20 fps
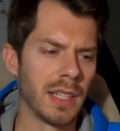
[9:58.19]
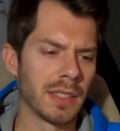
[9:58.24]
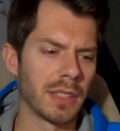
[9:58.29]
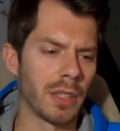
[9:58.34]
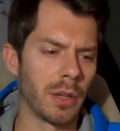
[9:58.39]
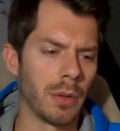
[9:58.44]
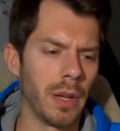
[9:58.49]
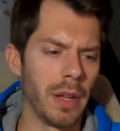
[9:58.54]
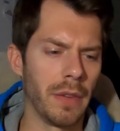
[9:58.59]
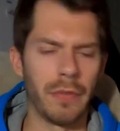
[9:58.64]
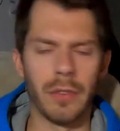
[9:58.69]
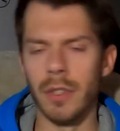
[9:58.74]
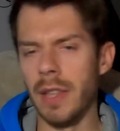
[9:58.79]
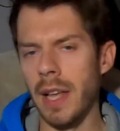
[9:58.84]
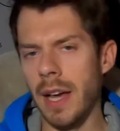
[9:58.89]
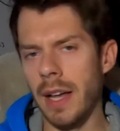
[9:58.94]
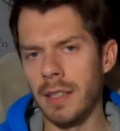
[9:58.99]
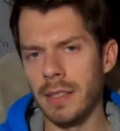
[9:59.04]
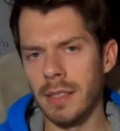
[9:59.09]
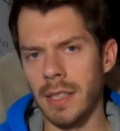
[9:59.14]
So if
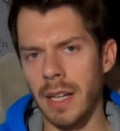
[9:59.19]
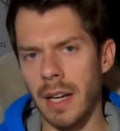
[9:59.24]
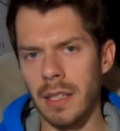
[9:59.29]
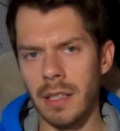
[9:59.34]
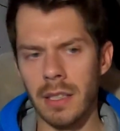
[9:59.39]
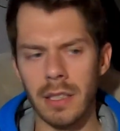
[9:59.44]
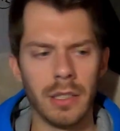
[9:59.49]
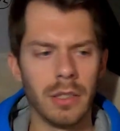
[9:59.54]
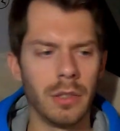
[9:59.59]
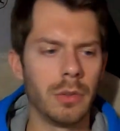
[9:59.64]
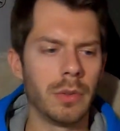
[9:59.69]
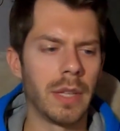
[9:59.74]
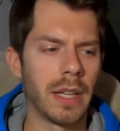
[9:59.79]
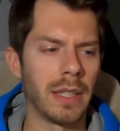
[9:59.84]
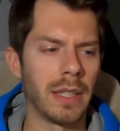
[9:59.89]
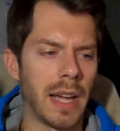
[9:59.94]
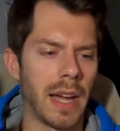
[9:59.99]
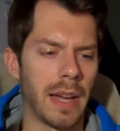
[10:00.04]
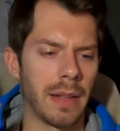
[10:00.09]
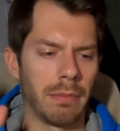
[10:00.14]
that is kind of you,
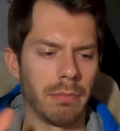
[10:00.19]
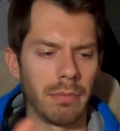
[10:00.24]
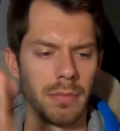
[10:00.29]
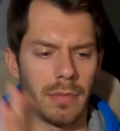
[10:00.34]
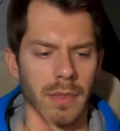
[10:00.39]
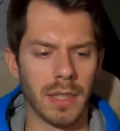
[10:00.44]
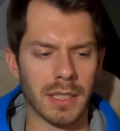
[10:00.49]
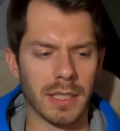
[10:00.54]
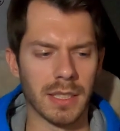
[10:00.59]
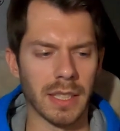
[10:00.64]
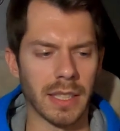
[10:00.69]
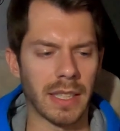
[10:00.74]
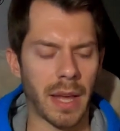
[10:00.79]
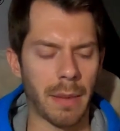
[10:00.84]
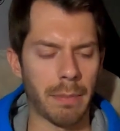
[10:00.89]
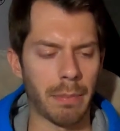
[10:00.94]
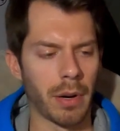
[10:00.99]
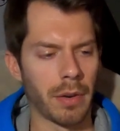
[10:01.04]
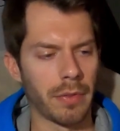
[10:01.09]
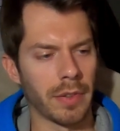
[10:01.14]
yeah, this is like
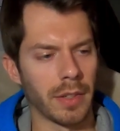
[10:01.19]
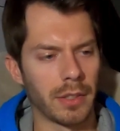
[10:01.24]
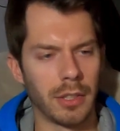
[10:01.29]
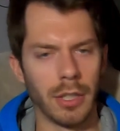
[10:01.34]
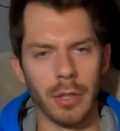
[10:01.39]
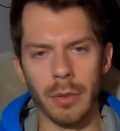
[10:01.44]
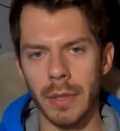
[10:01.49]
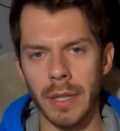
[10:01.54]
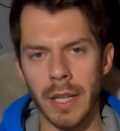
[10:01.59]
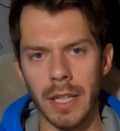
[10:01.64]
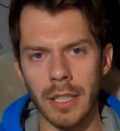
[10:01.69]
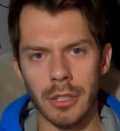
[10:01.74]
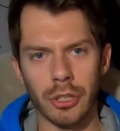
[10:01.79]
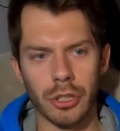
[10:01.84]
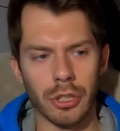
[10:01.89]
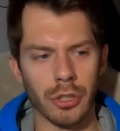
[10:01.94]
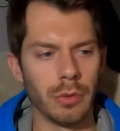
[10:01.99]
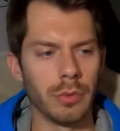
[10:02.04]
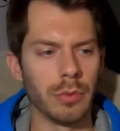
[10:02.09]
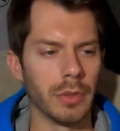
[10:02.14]
that perfect 2-a-day
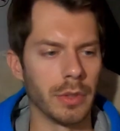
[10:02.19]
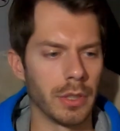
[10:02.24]
shoe.